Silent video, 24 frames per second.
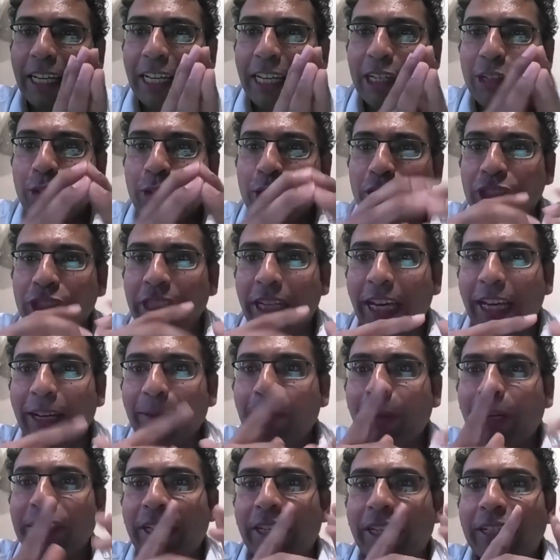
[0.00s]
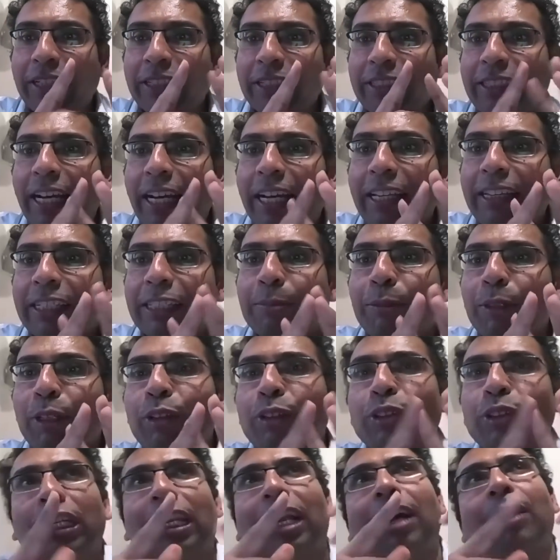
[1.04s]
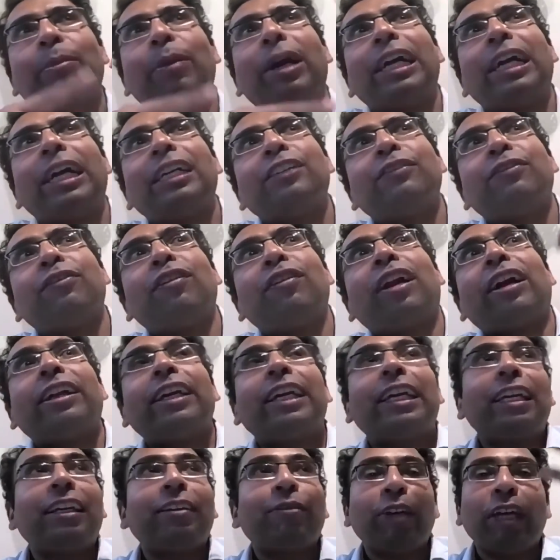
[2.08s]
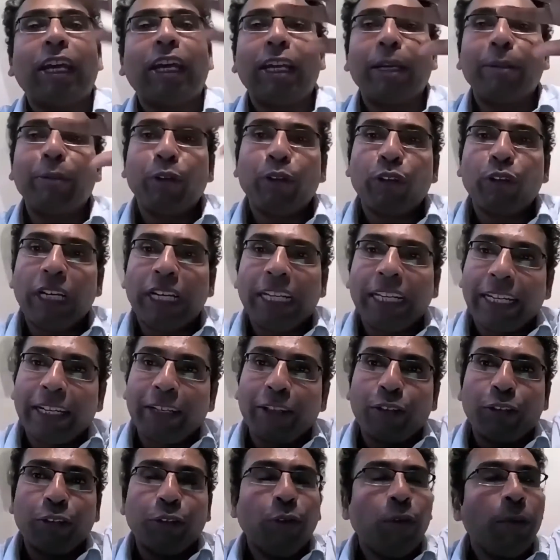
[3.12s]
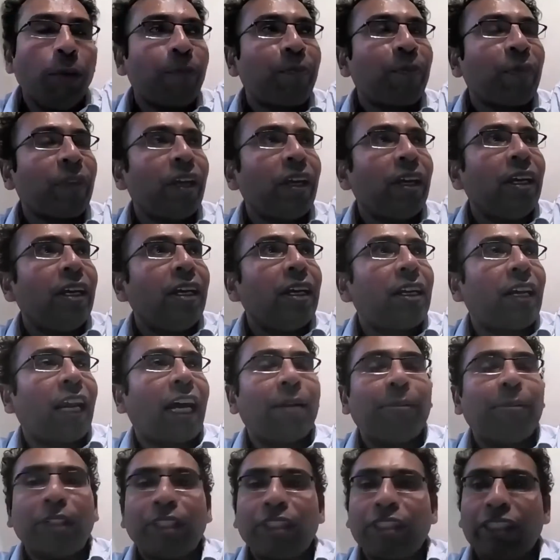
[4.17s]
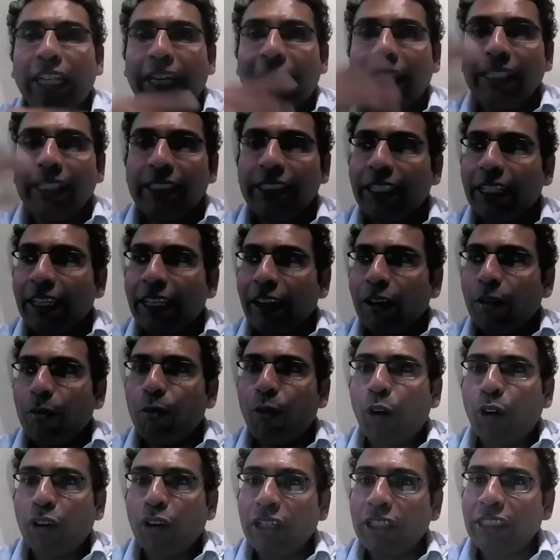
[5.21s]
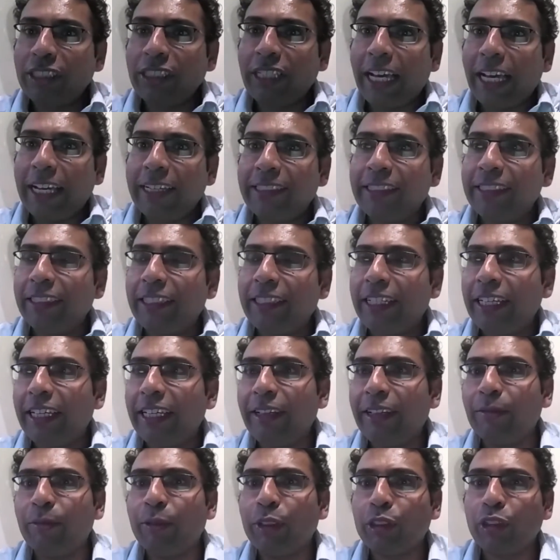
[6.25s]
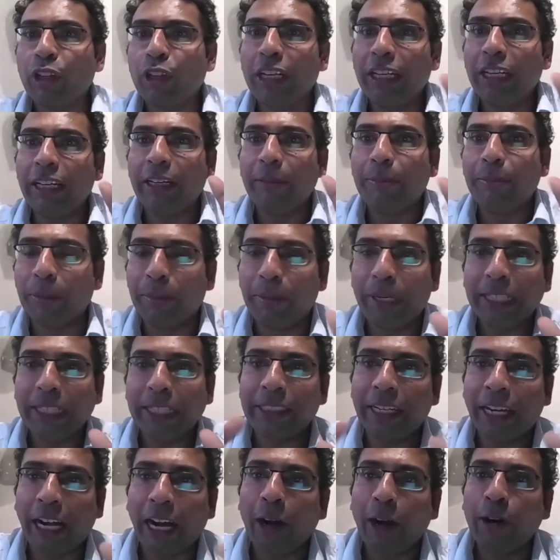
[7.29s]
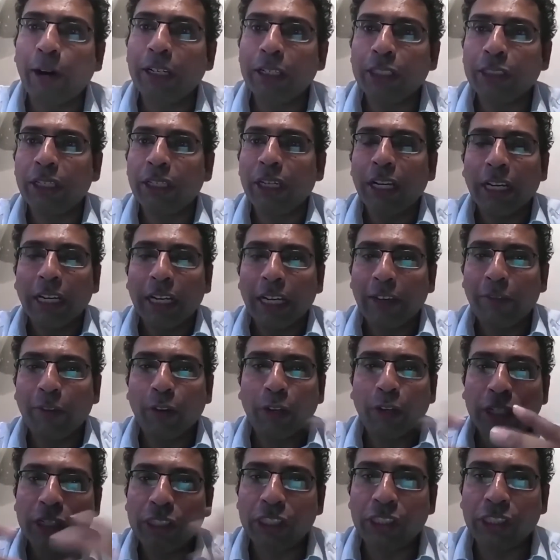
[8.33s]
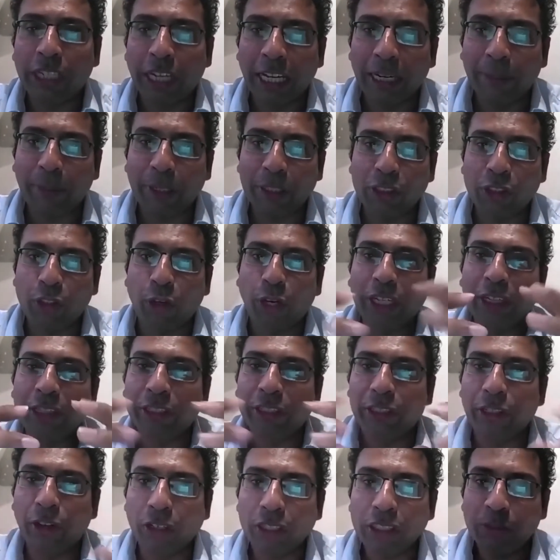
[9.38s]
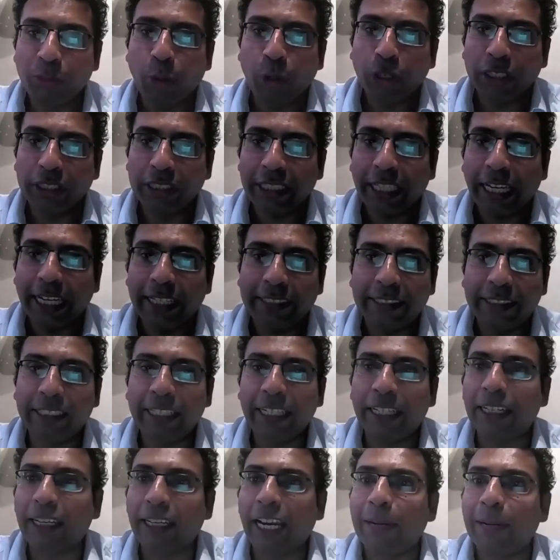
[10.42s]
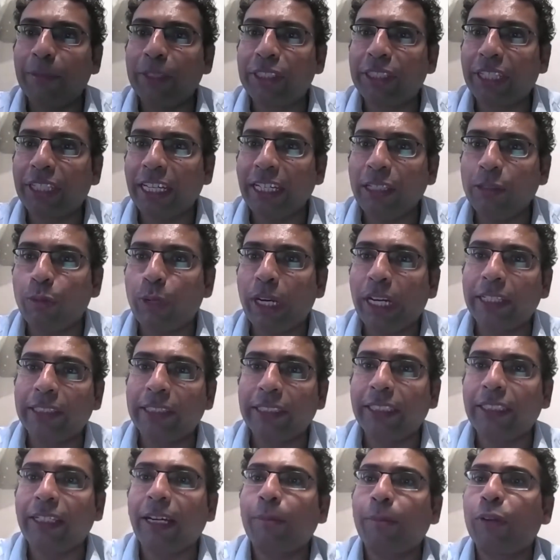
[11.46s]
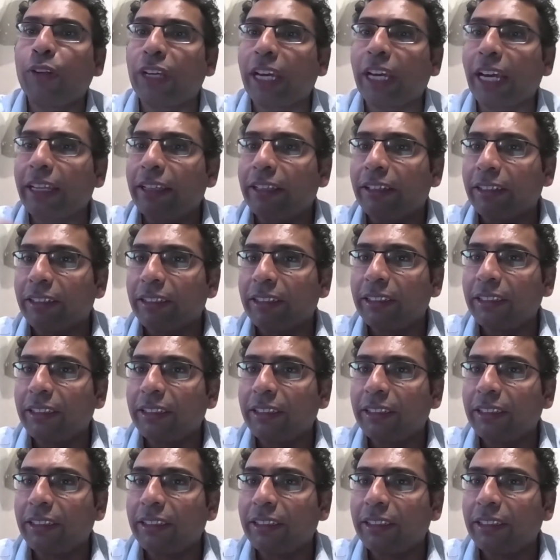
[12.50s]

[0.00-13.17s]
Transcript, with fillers: Can you just help us understand this? Because in our minds, flooding, we are able to link it to climate change. Water scarcity, we're sort of a little perplexed. And how does, if you can just help us join the dots, water scarcity and climate change, where does it come together?